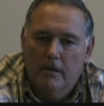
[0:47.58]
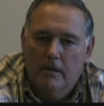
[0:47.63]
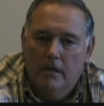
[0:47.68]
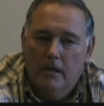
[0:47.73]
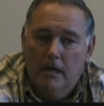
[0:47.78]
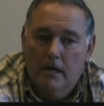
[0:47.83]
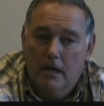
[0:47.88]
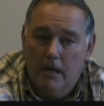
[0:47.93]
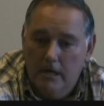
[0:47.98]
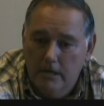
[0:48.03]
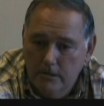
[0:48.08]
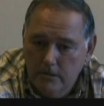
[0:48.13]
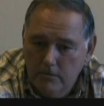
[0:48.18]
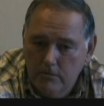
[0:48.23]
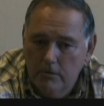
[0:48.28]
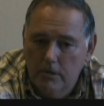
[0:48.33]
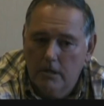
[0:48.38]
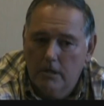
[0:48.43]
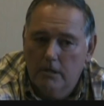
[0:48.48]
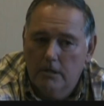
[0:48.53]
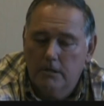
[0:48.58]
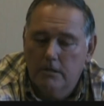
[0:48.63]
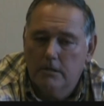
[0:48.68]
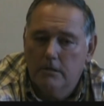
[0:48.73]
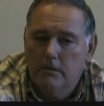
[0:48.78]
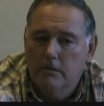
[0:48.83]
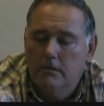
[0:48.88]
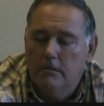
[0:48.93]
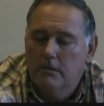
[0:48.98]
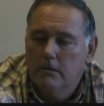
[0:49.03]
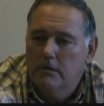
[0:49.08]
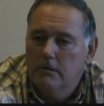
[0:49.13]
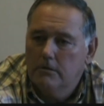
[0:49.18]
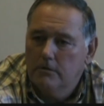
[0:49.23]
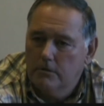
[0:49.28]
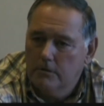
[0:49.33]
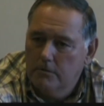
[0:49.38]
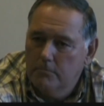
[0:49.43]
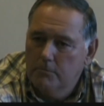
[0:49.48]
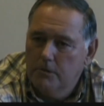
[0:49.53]
out of high school enlisted,
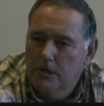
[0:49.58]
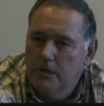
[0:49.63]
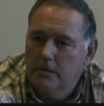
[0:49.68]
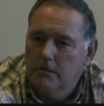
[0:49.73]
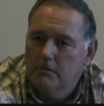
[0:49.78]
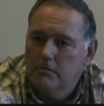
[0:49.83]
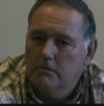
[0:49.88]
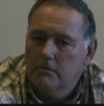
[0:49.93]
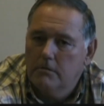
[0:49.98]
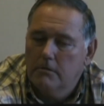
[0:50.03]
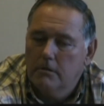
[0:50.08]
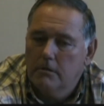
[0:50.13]
took some tests,